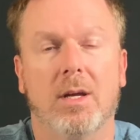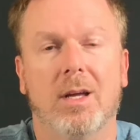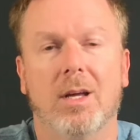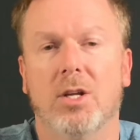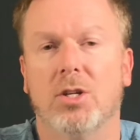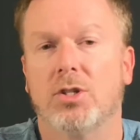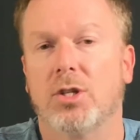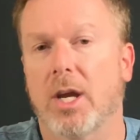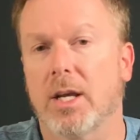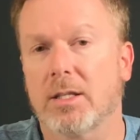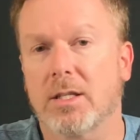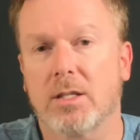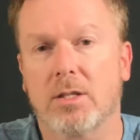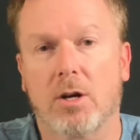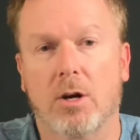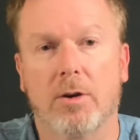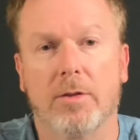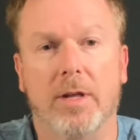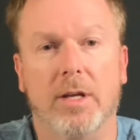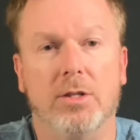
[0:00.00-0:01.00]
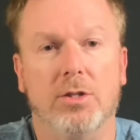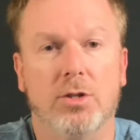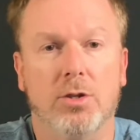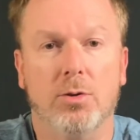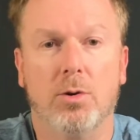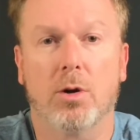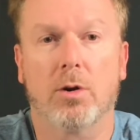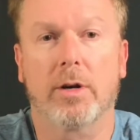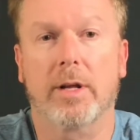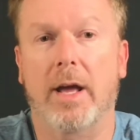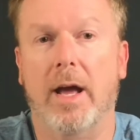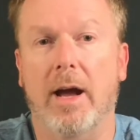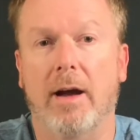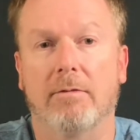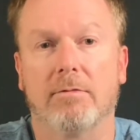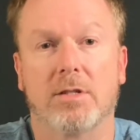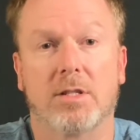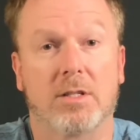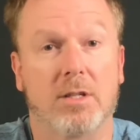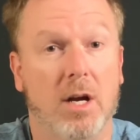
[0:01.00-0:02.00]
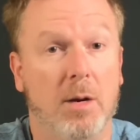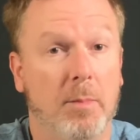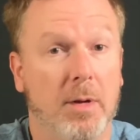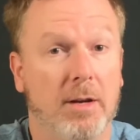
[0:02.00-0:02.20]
Chances are they do already have some